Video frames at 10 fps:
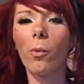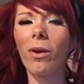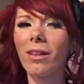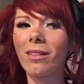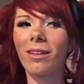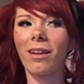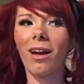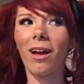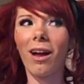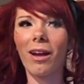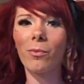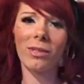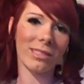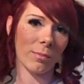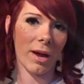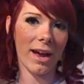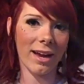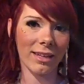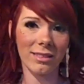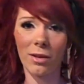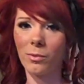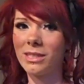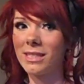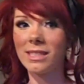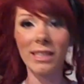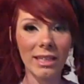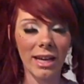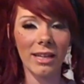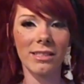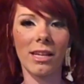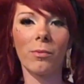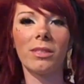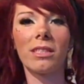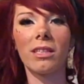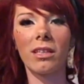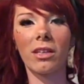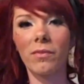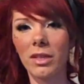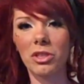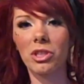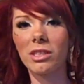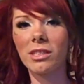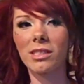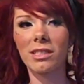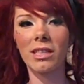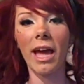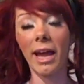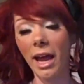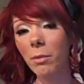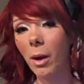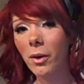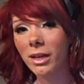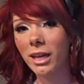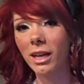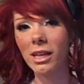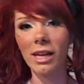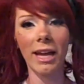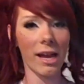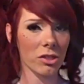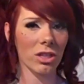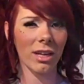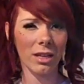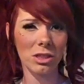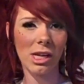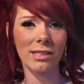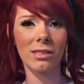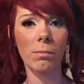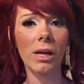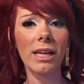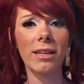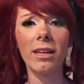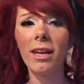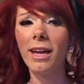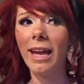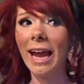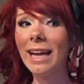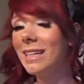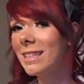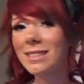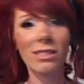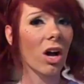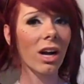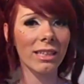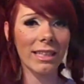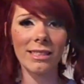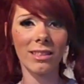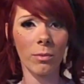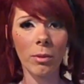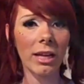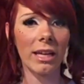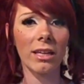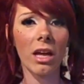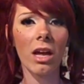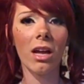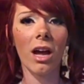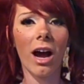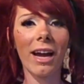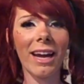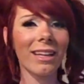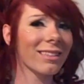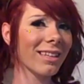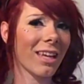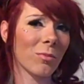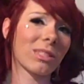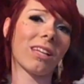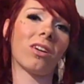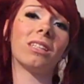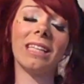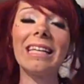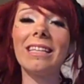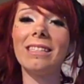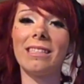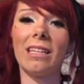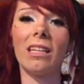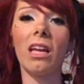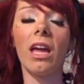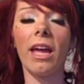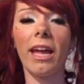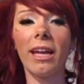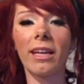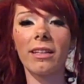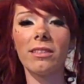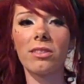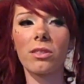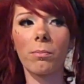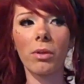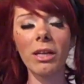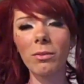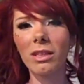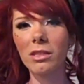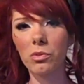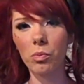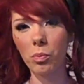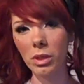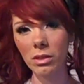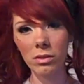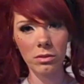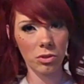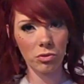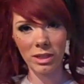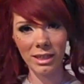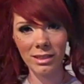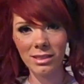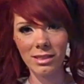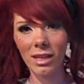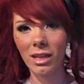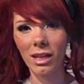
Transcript: Well, I went to PAX, I went to CES, I went to the conventions that had Power Gig, and I actually got a chance to play it. And it is not easy to play. I had the game set on easy, and playing with these real strings